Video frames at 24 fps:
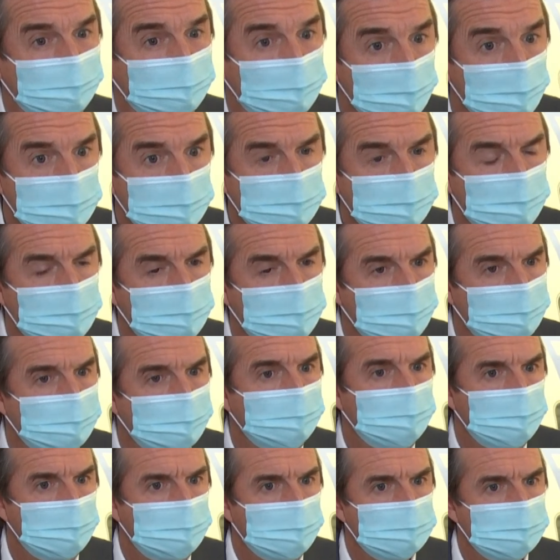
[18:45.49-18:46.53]
but also in
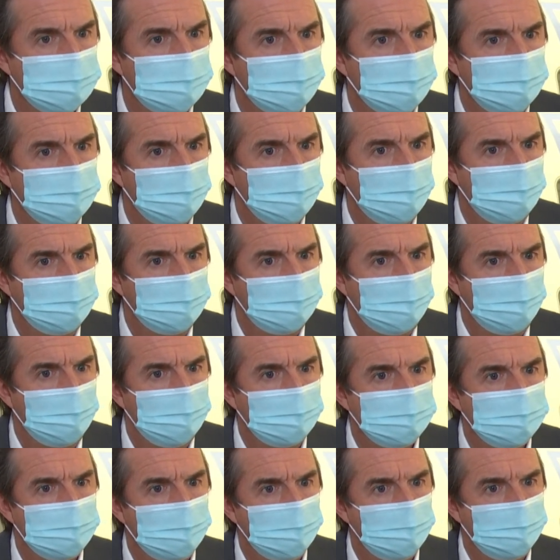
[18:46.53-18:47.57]
another
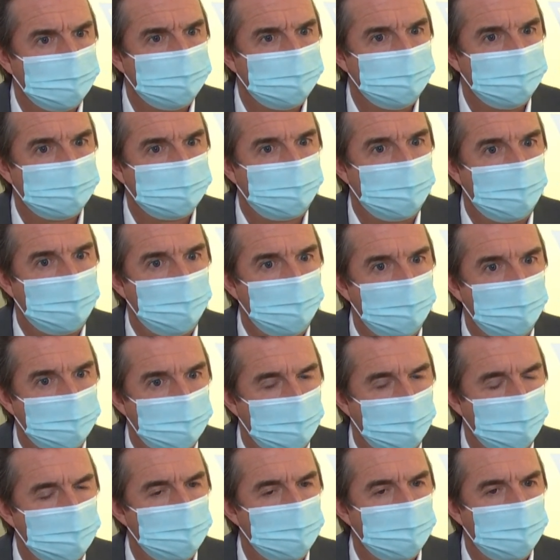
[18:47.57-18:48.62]
direction, which is very,
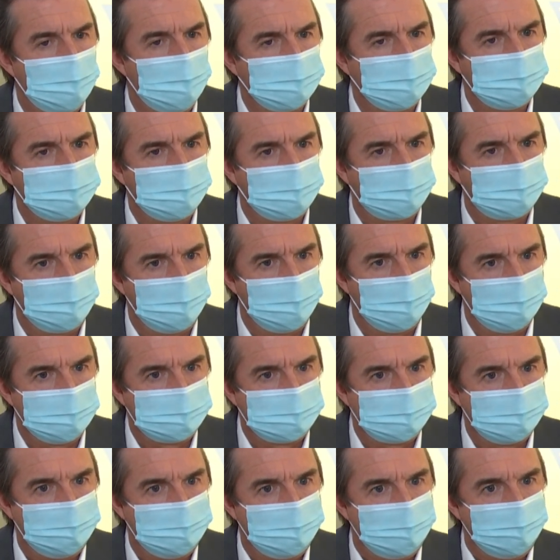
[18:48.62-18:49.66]
very important for
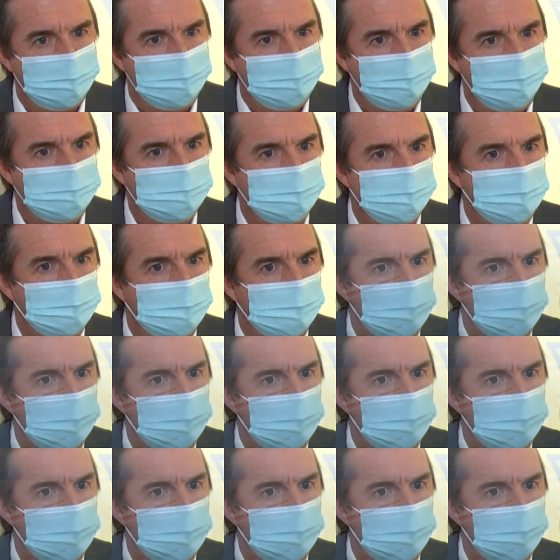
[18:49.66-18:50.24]
us, is the